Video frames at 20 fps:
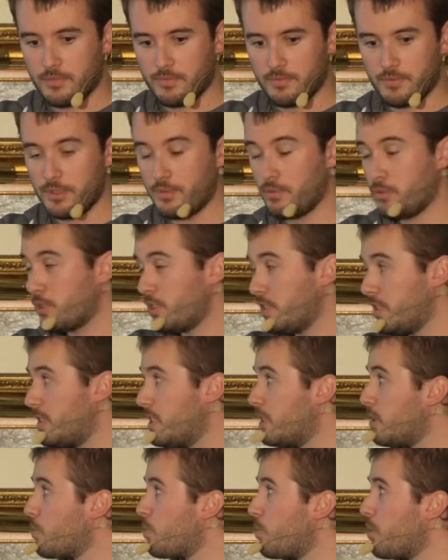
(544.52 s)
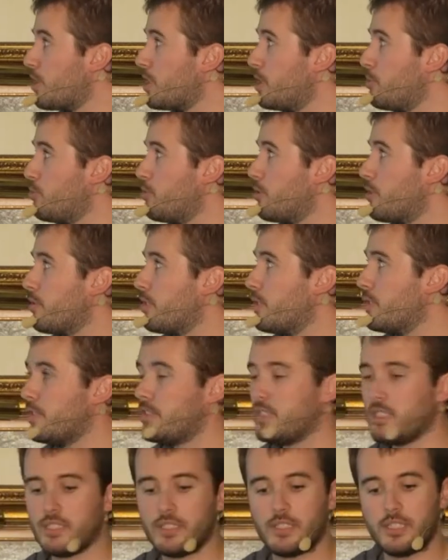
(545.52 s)
V4 is still a work in progress.
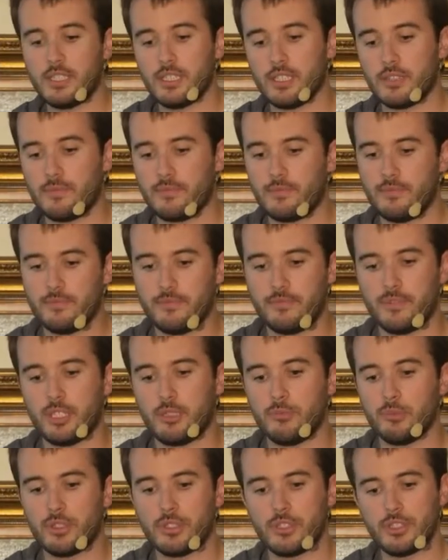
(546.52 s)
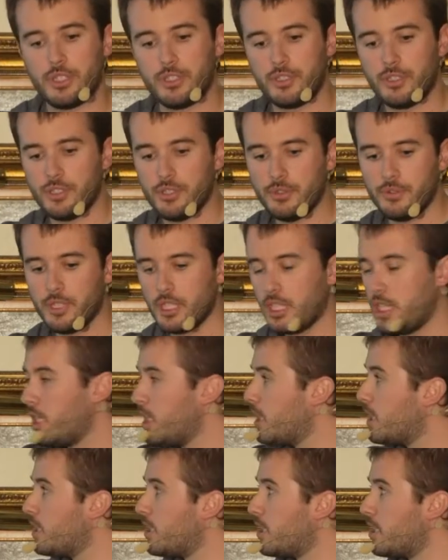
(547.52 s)
There is still very much to do.
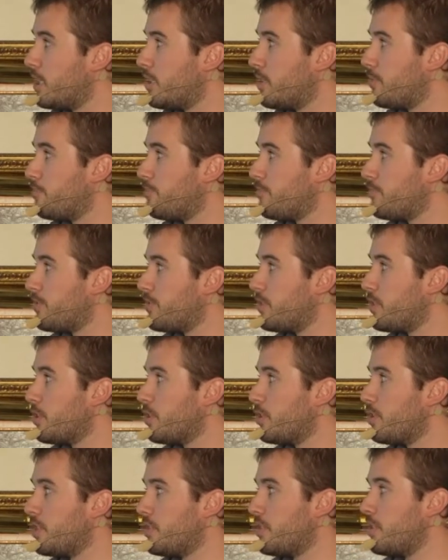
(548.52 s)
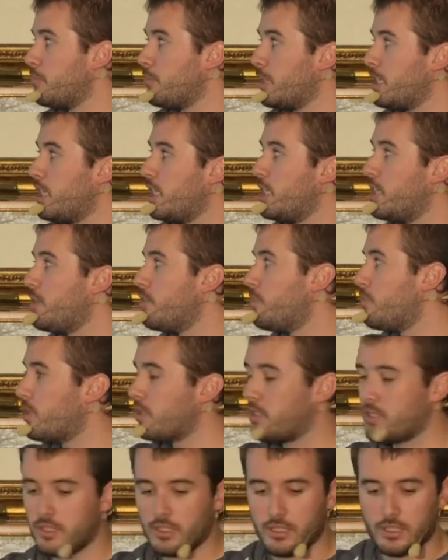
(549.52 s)
So this is mainly
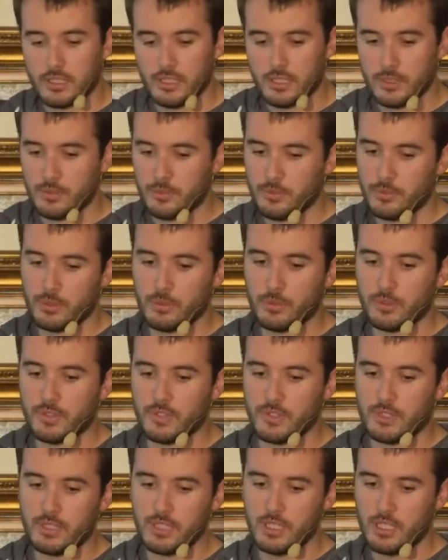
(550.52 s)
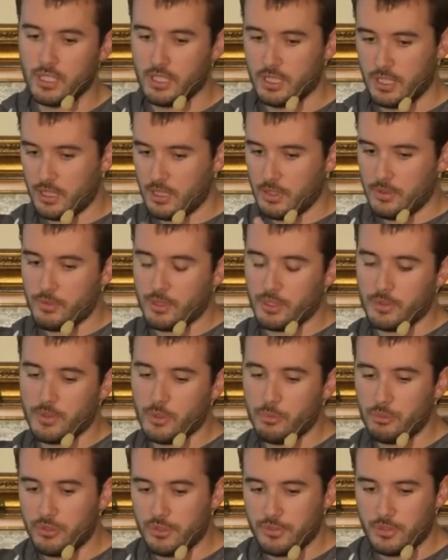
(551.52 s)
what was in one of
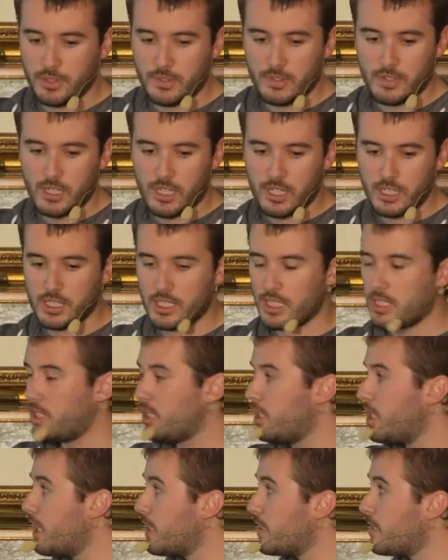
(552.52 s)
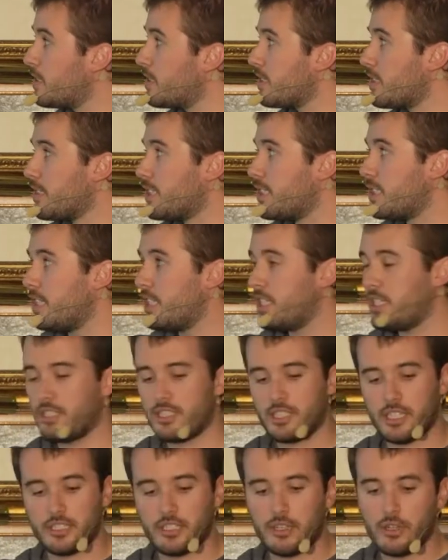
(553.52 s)
the previous slides. I still need a
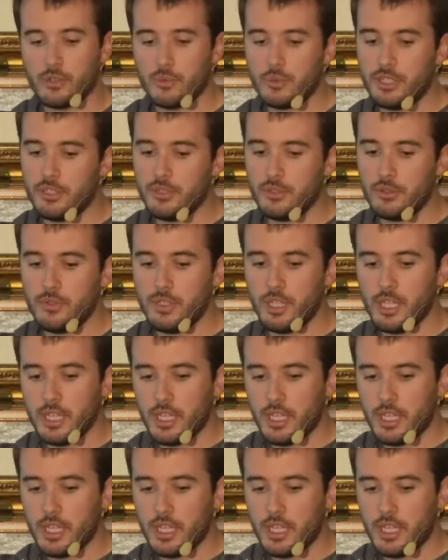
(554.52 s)
changelog reader.